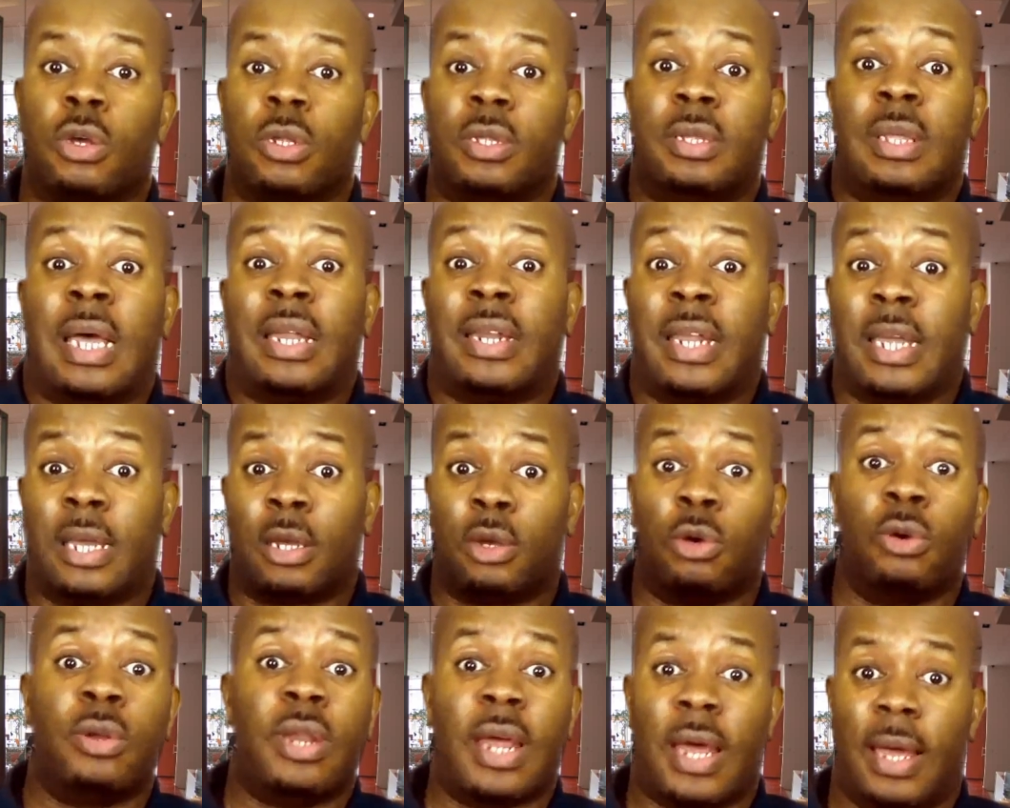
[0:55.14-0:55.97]
that they're
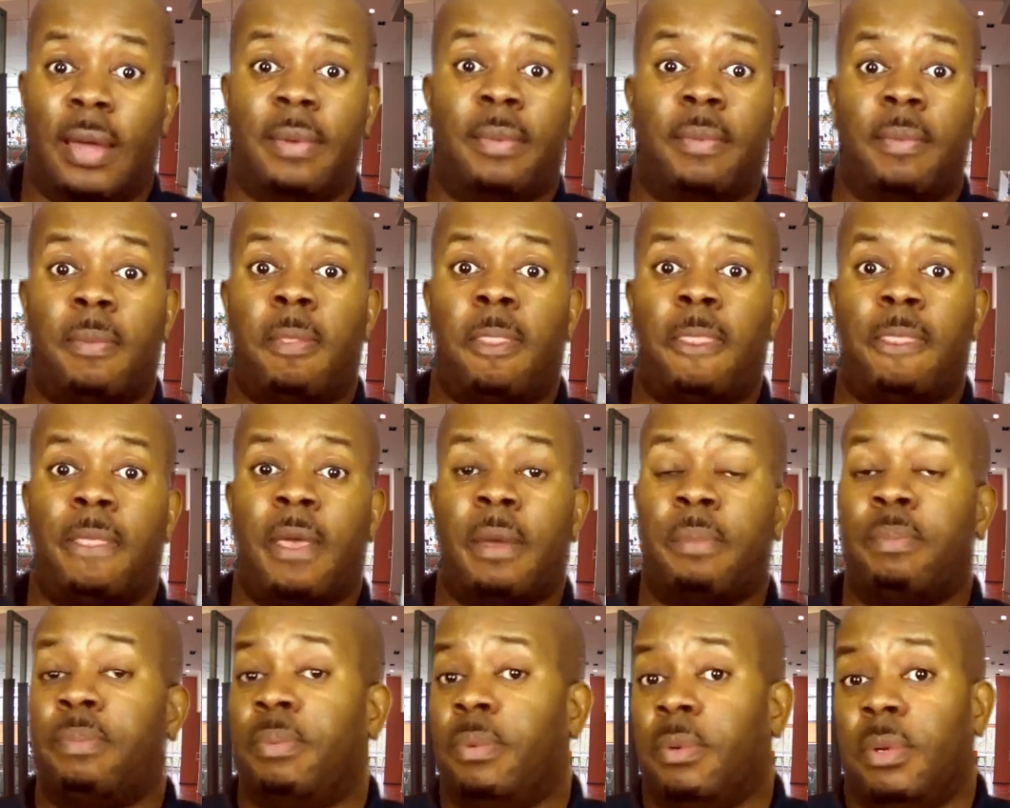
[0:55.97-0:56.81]
good at,
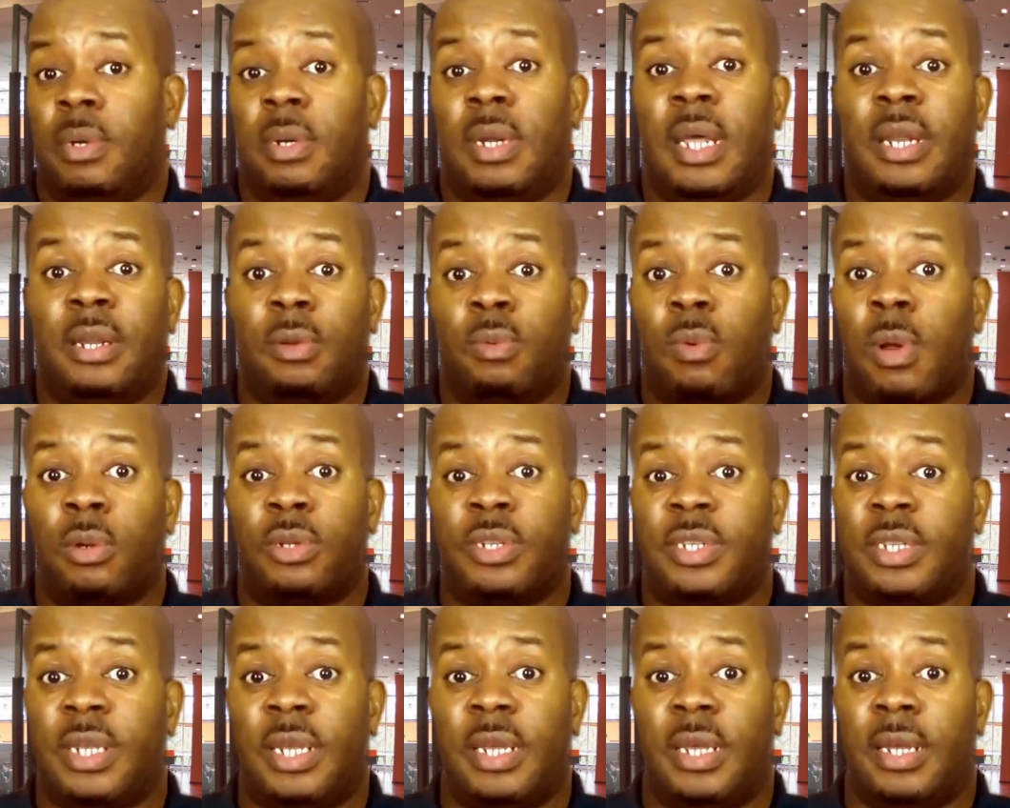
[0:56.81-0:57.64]
they let the world
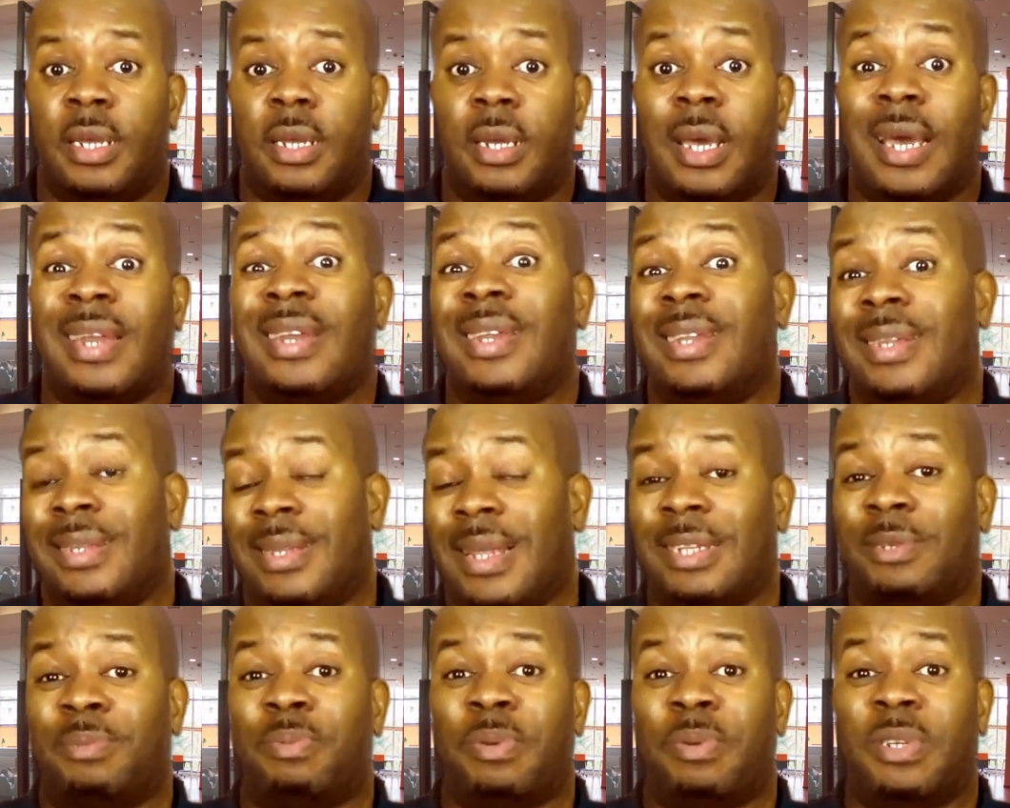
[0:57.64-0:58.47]
see it, and
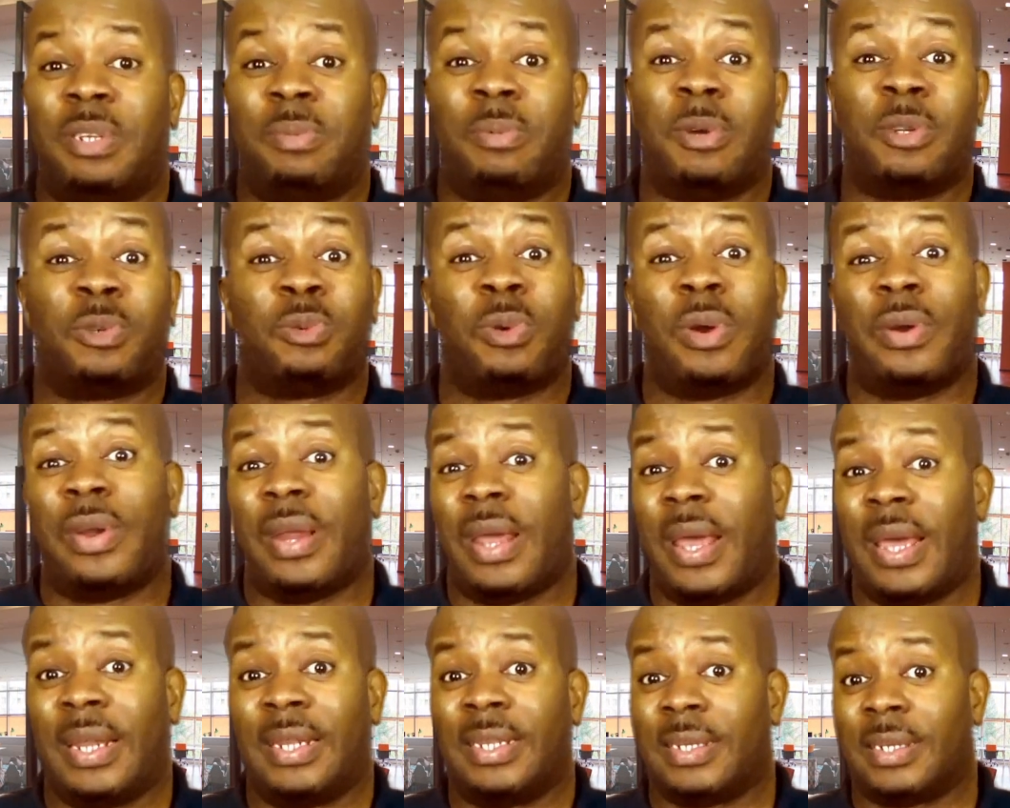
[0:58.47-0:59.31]
that's pretty much where it
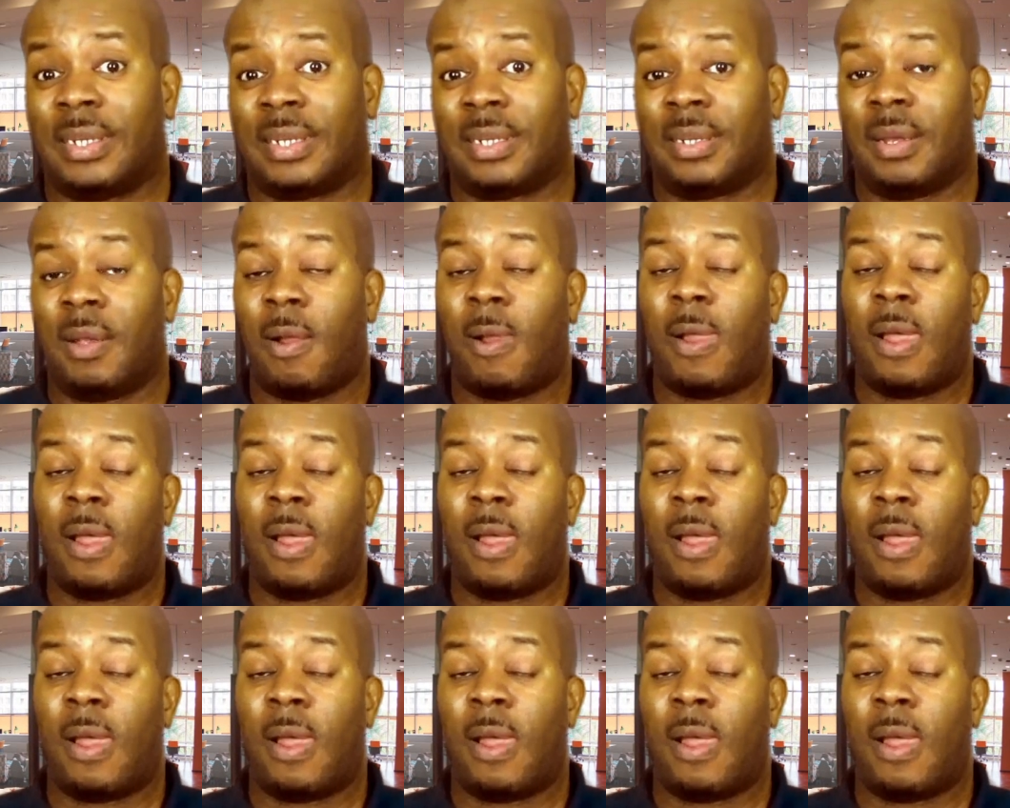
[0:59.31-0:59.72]
ends.